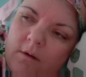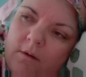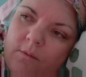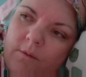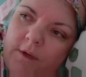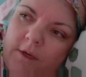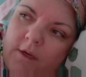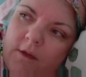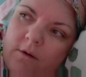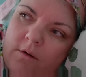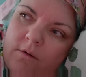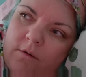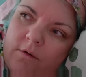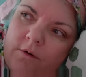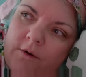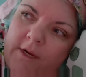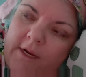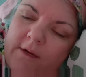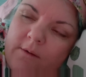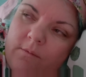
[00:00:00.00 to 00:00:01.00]
we know
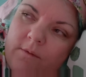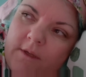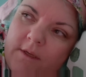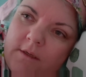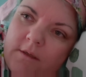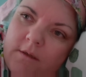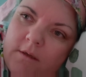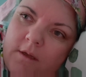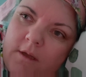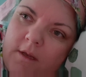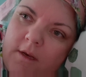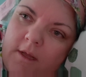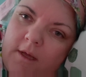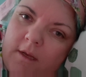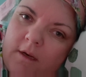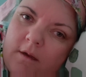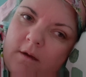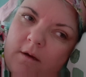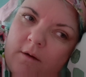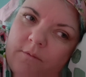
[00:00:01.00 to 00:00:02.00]
Green went and
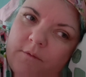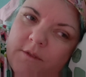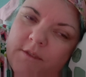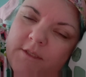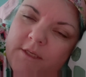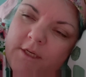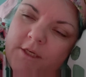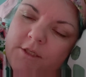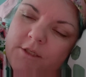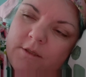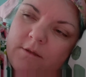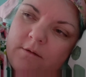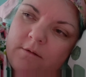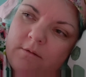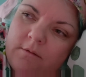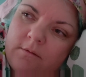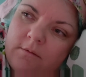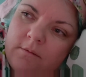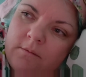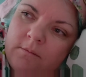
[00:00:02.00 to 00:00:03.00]
had a
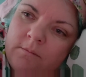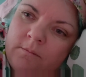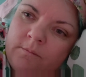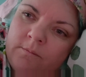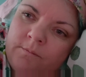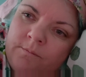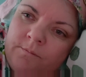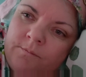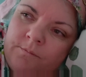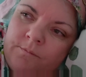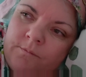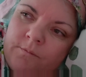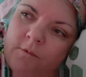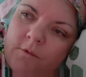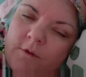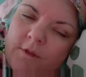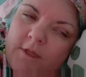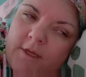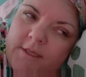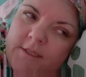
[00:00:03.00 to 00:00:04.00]
conversation
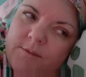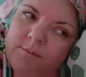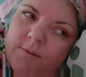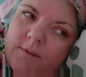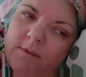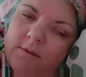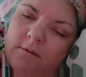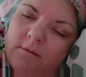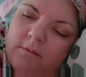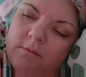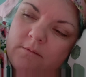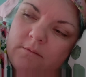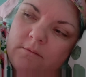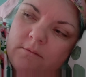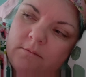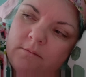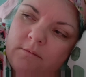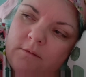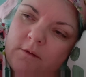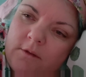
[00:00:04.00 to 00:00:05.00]
with husband
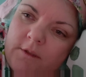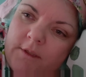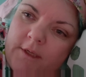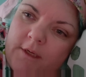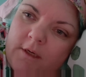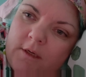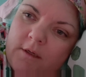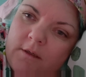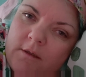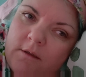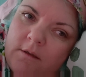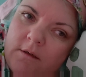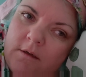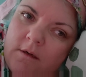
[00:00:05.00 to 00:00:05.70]
earlier.